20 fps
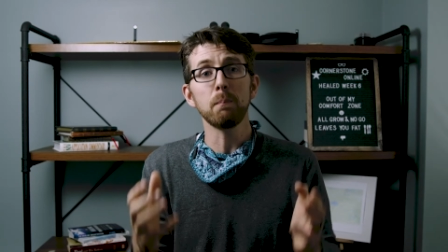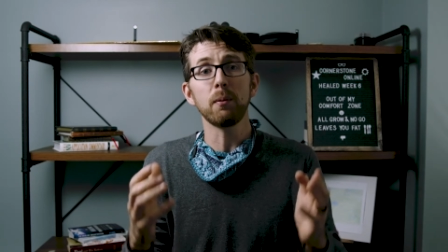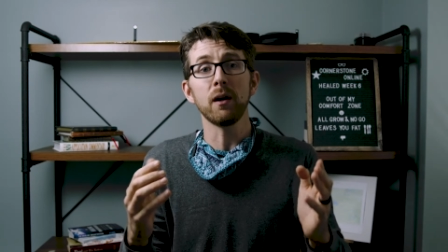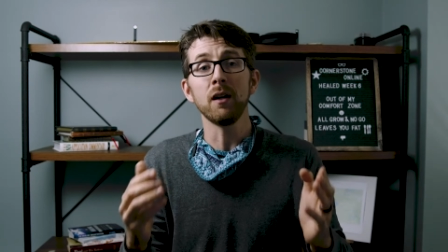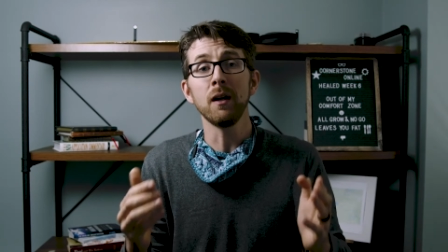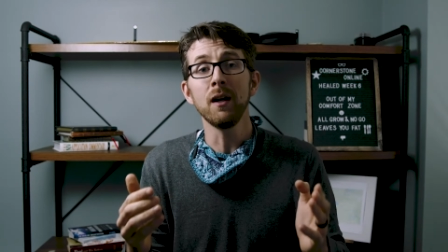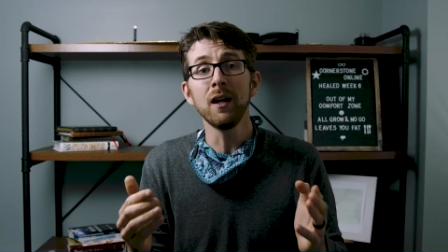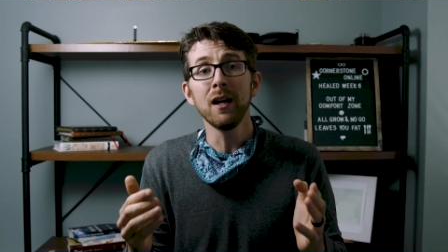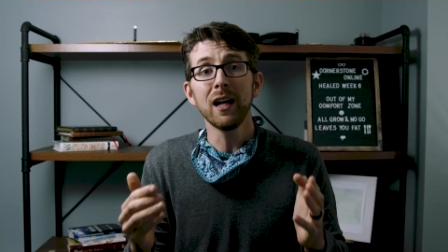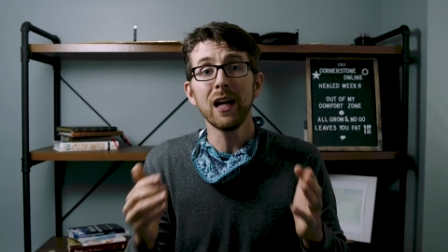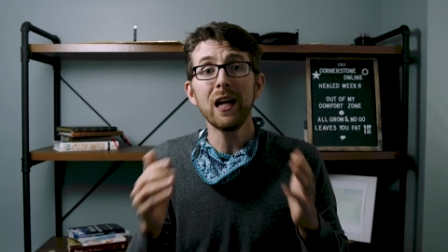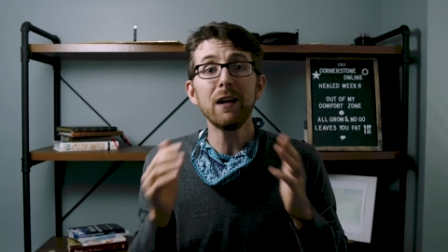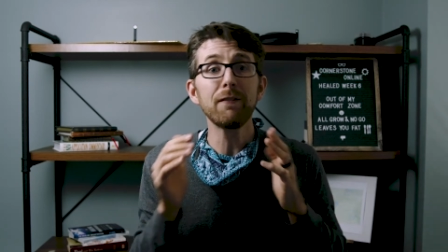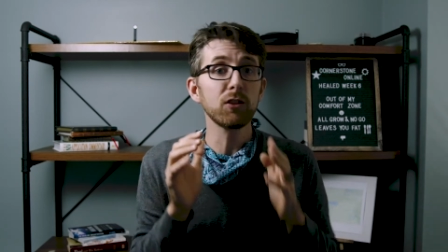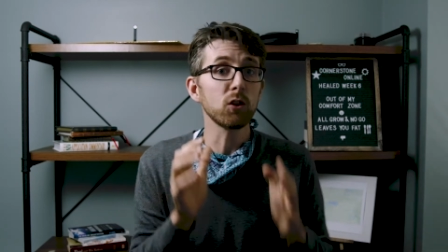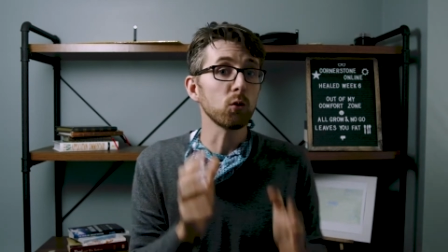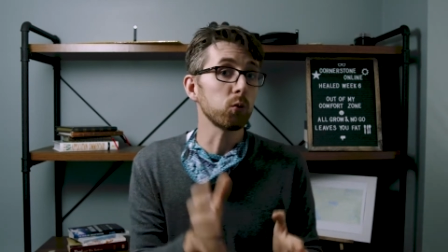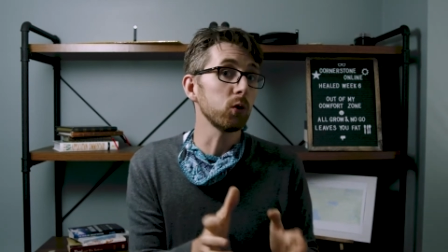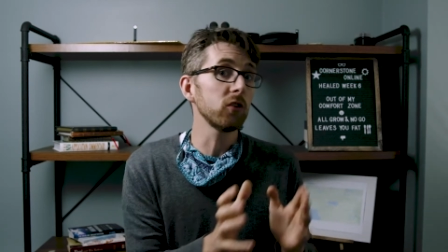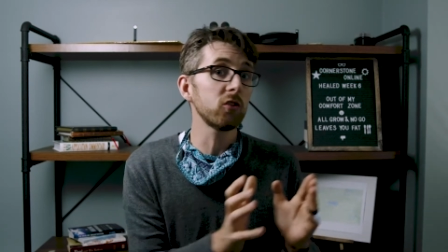But
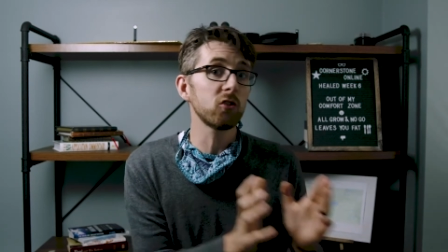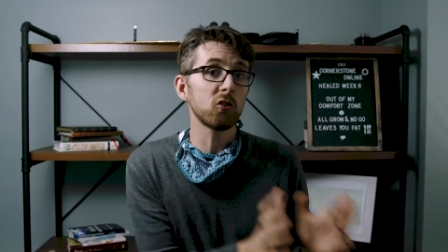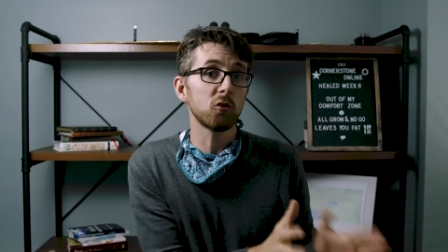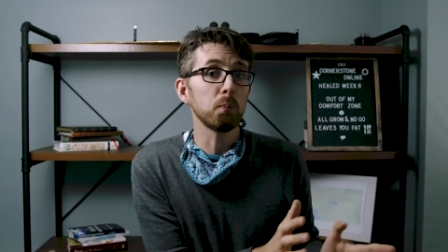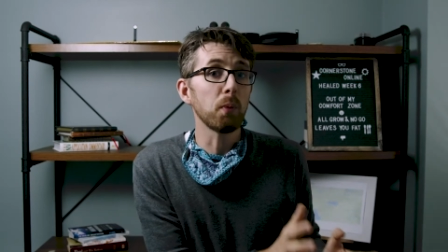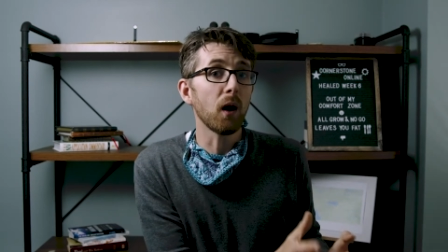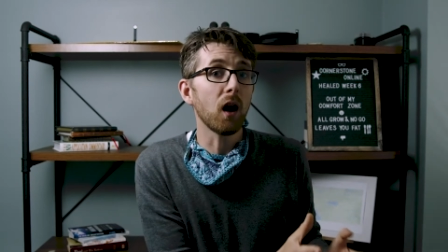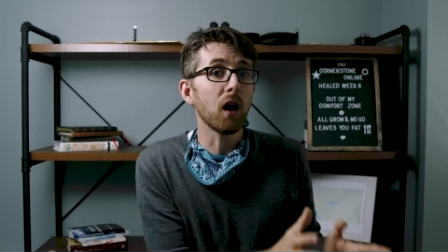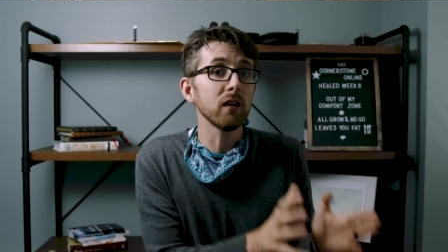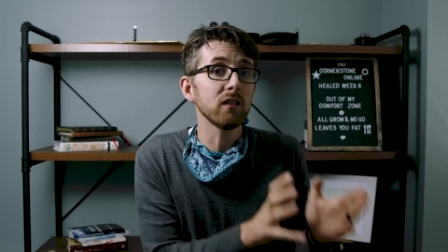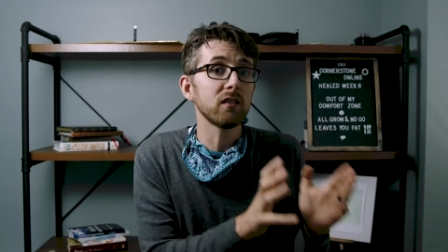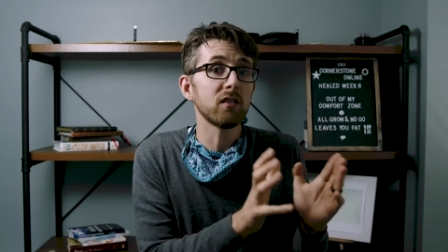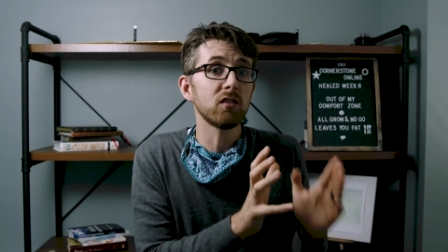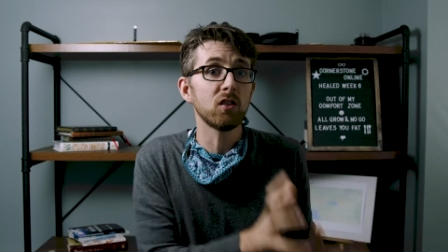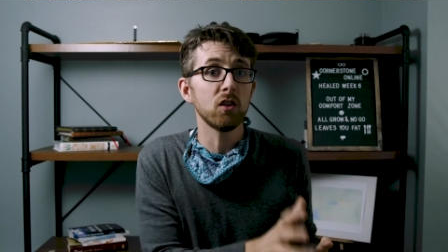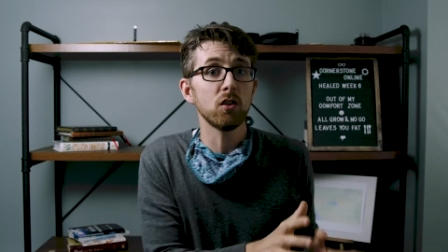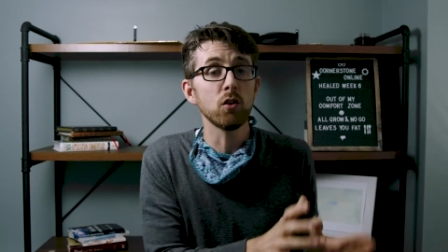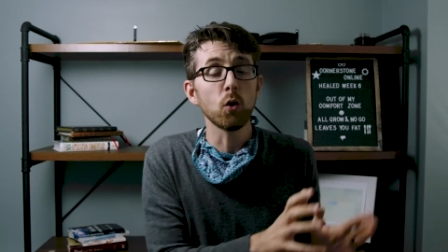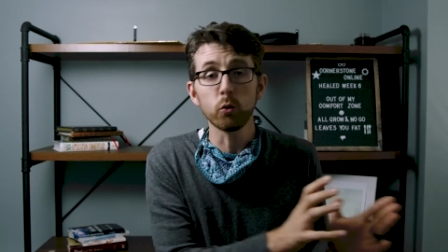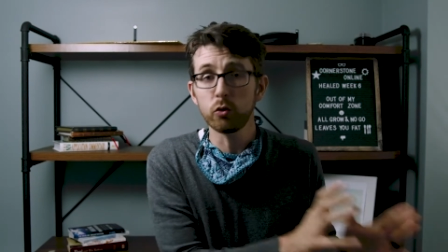if the response
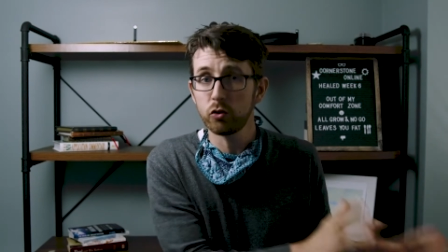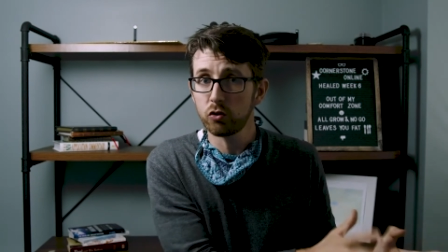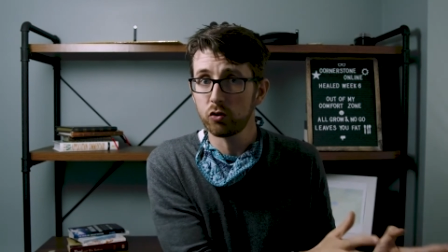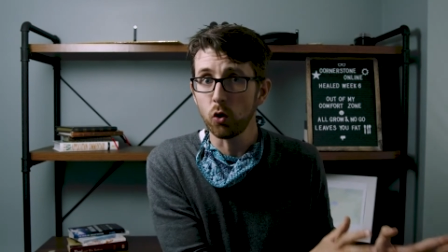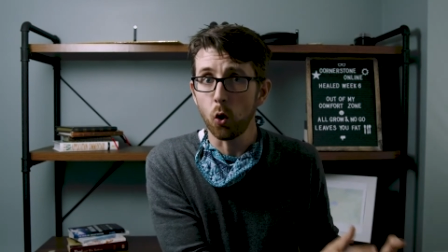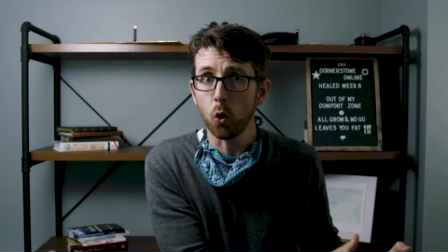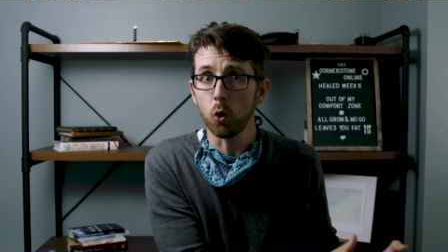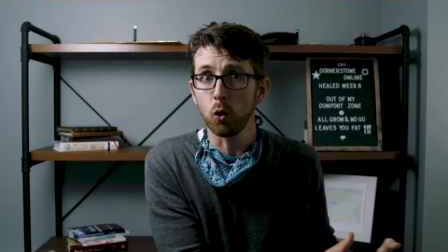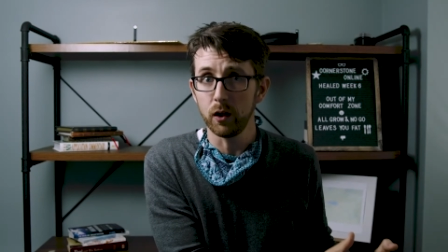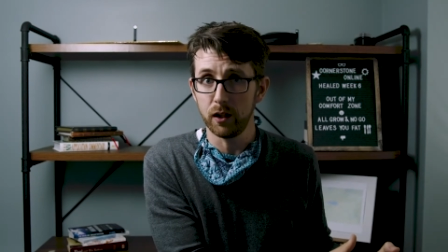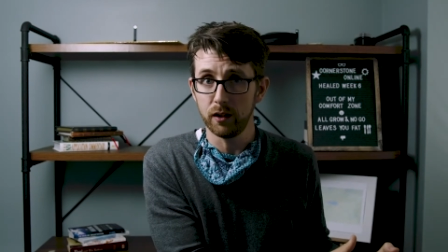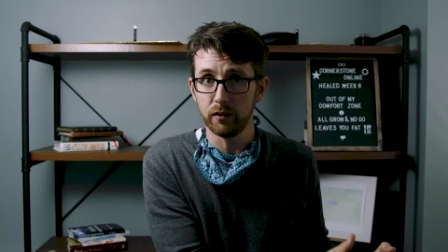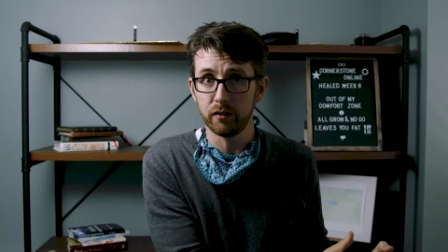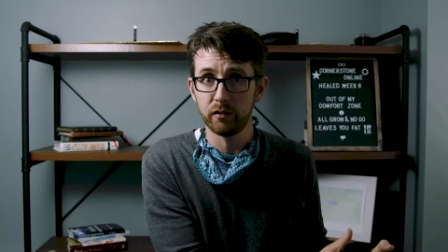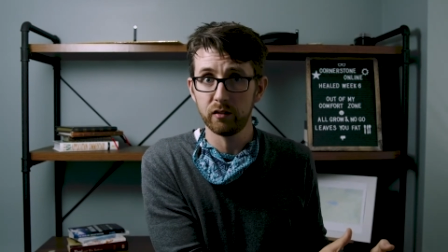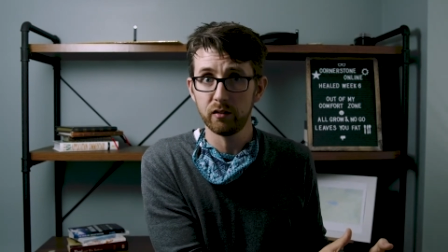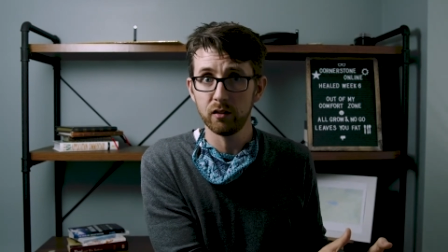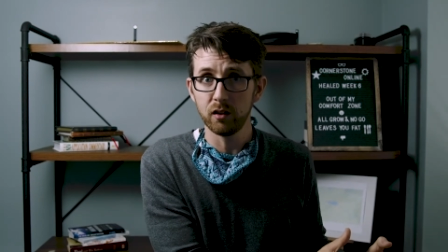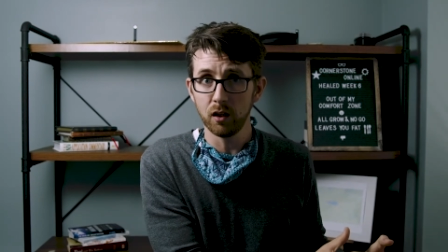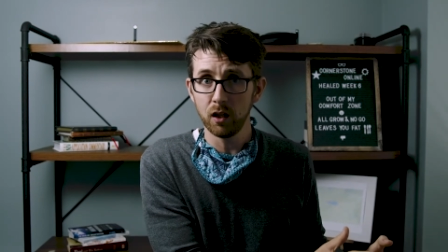to those
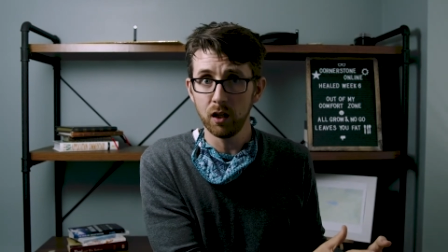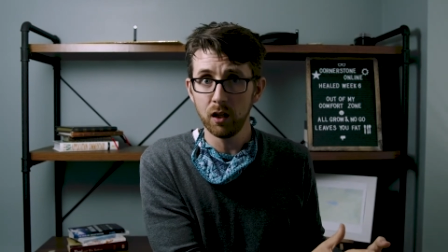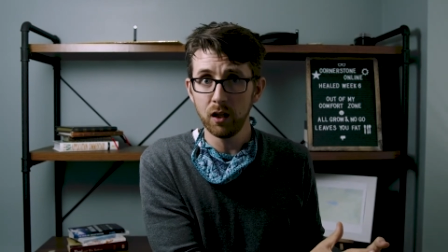stories